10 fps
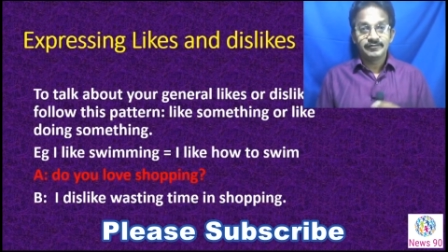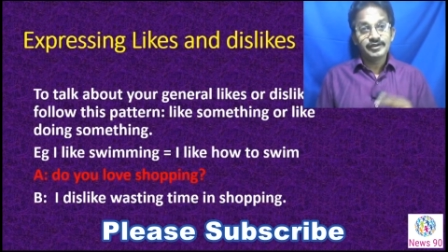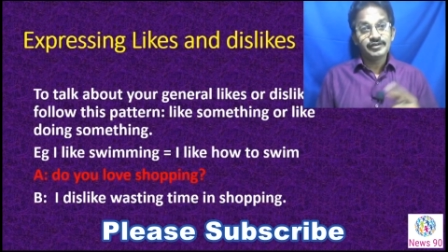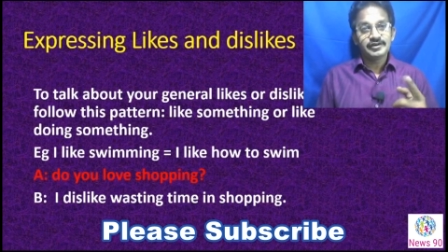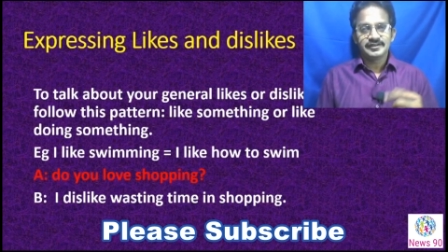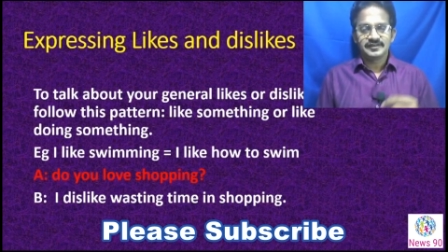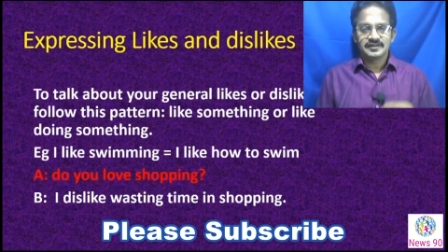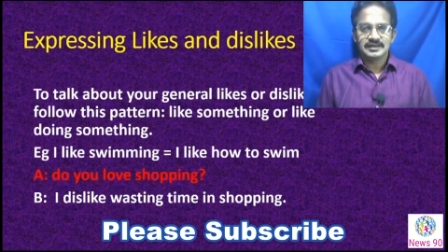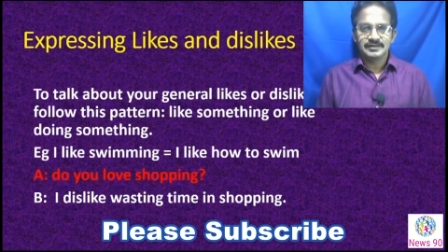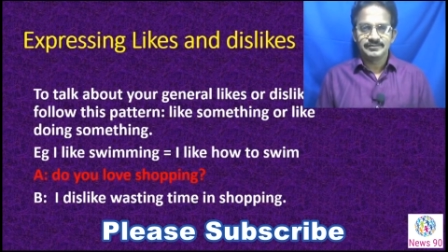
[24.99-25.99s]
When you
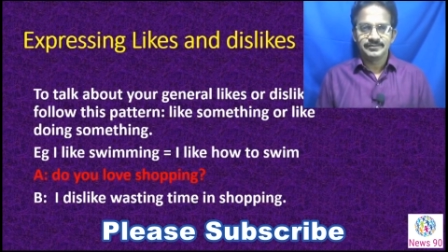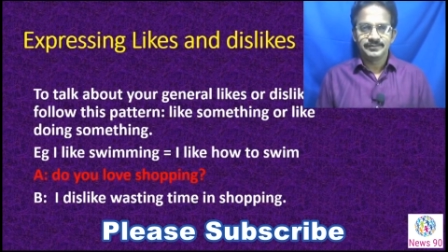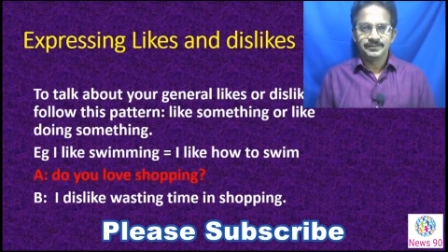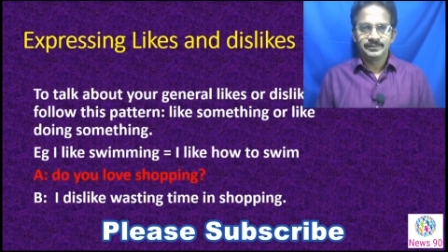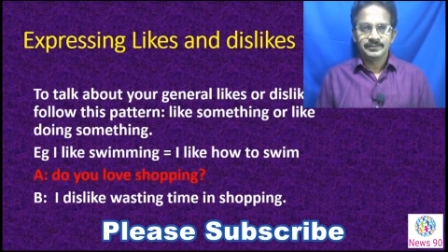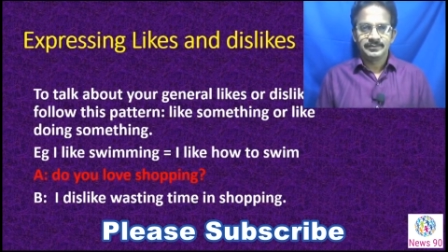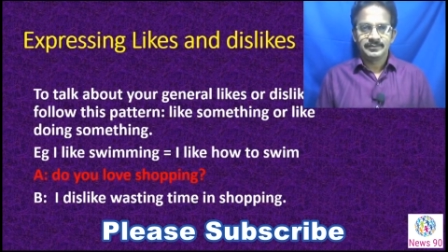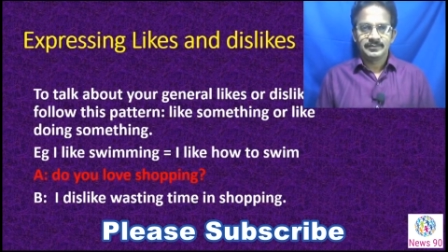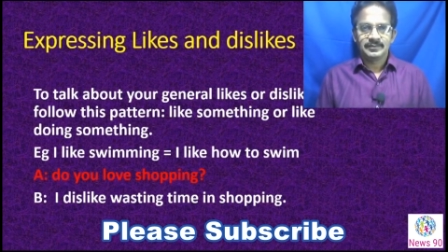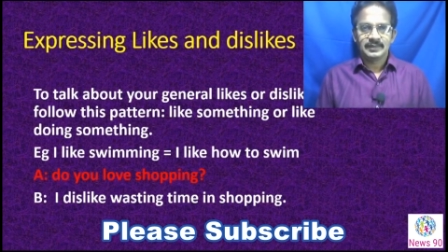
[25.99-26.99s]
ask him,
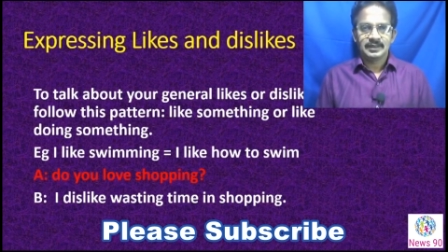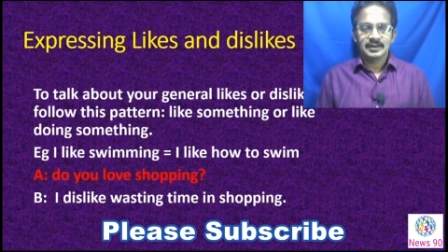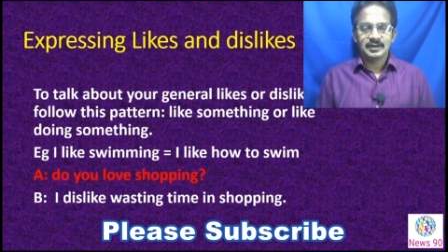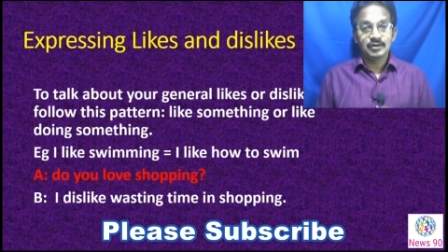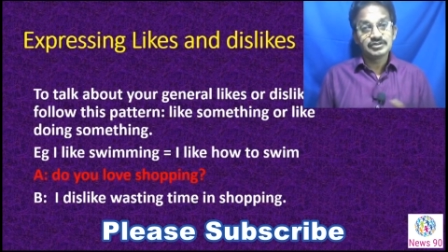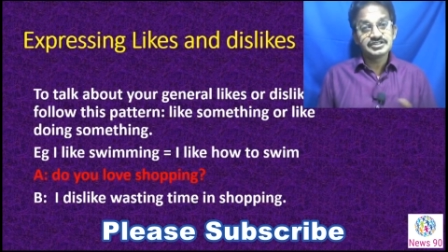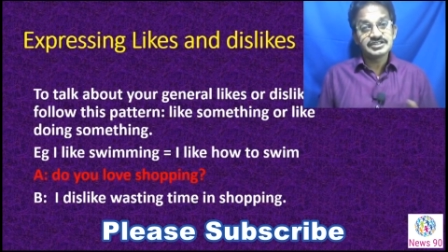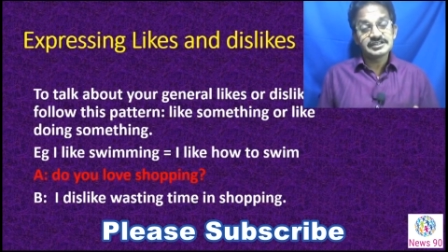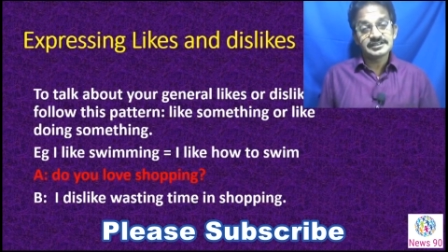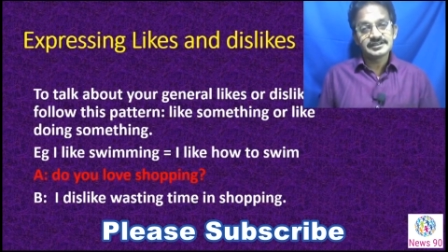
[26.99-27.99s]
how
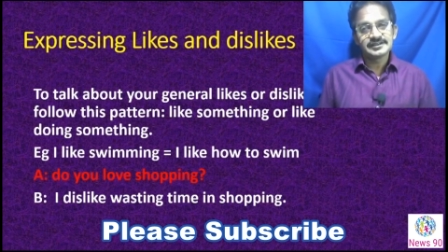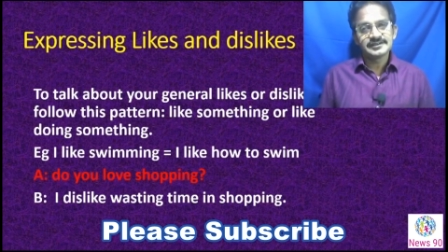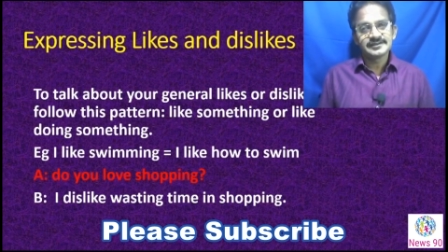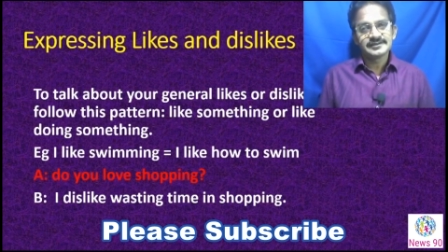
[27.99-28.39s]
was it?